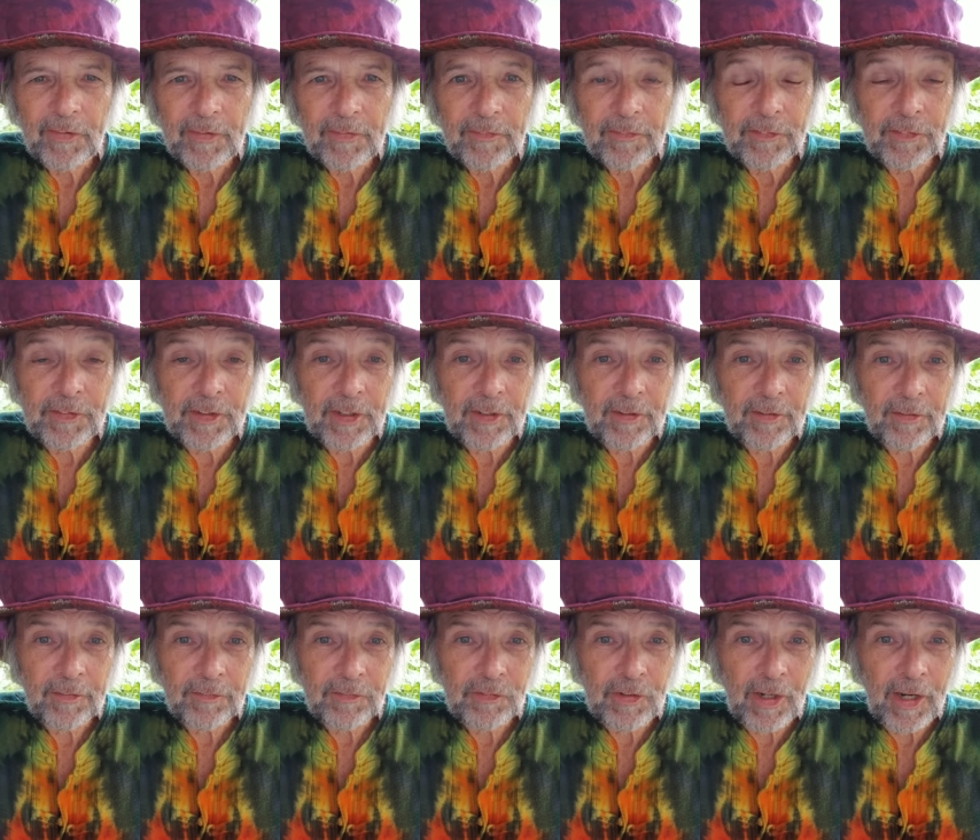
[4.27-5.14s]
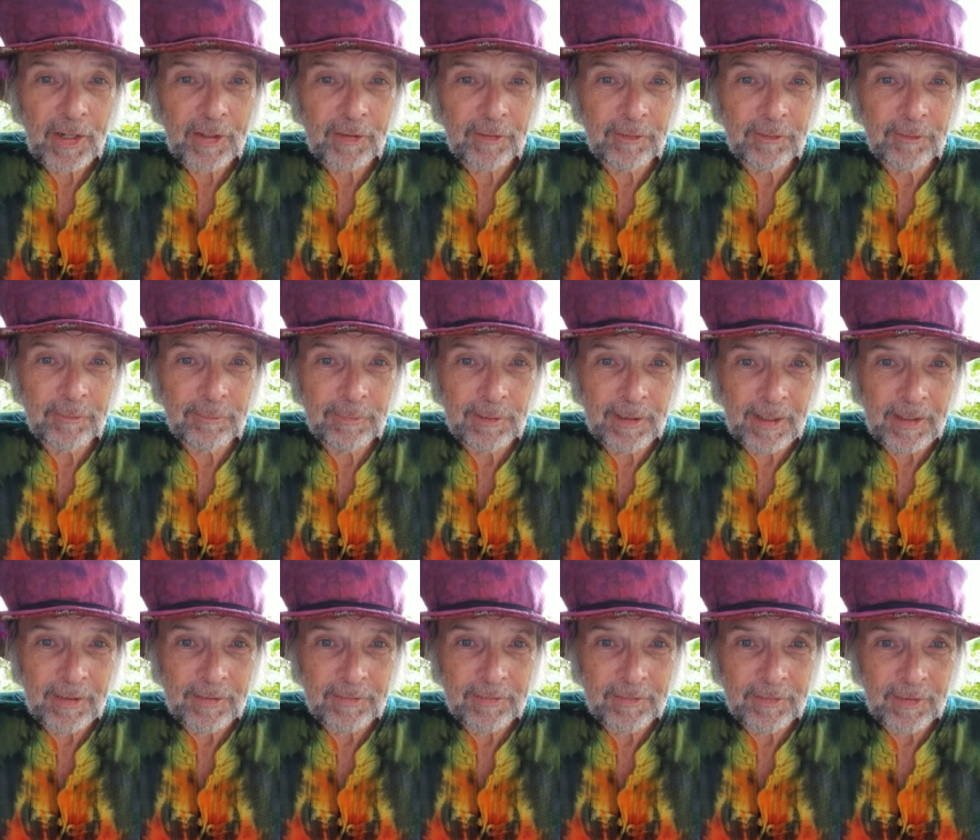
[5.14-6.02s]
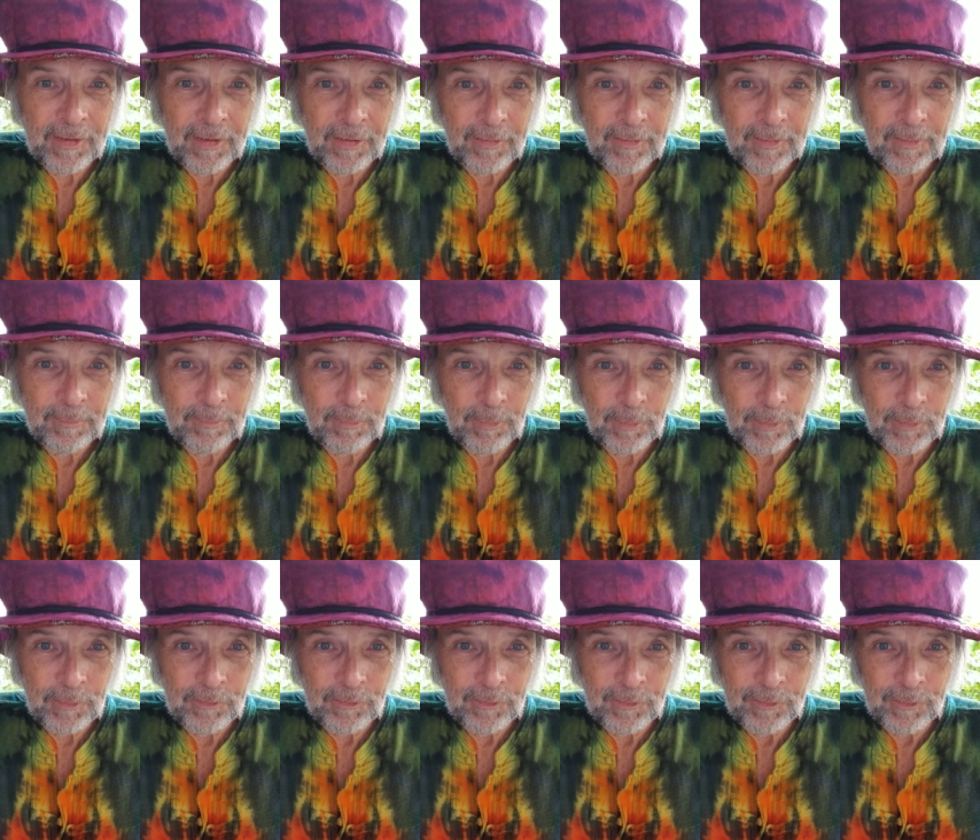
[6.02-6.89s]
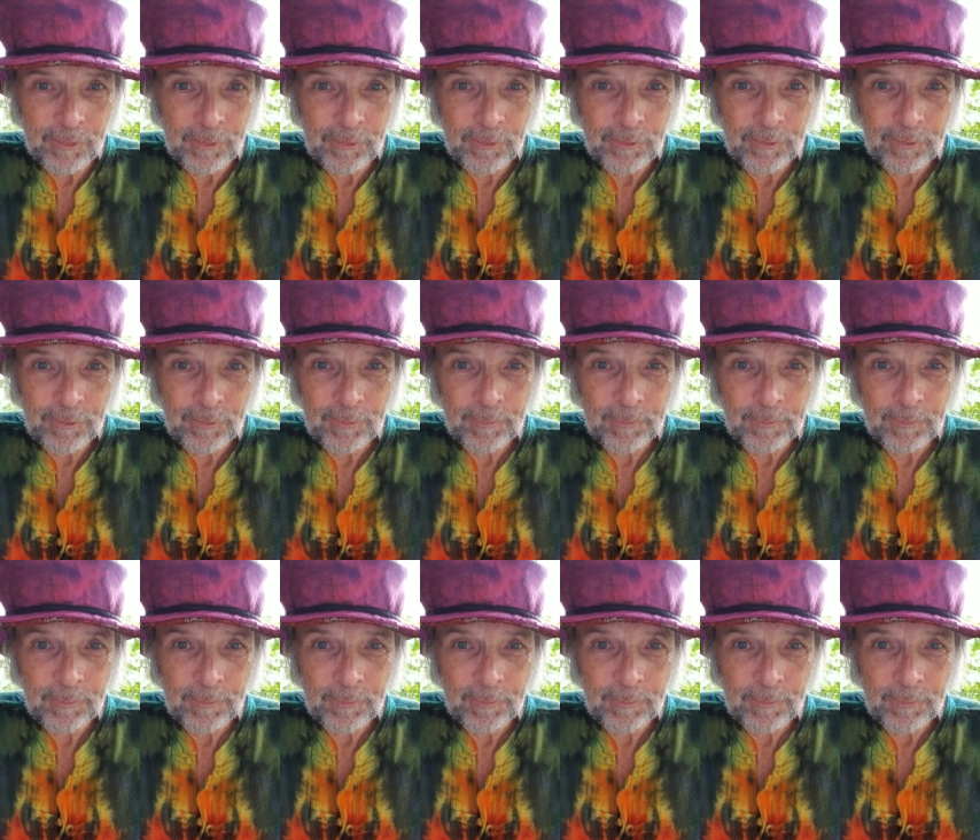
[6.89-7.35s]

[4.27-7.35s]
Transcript: Sick, shackled planetary prisoners,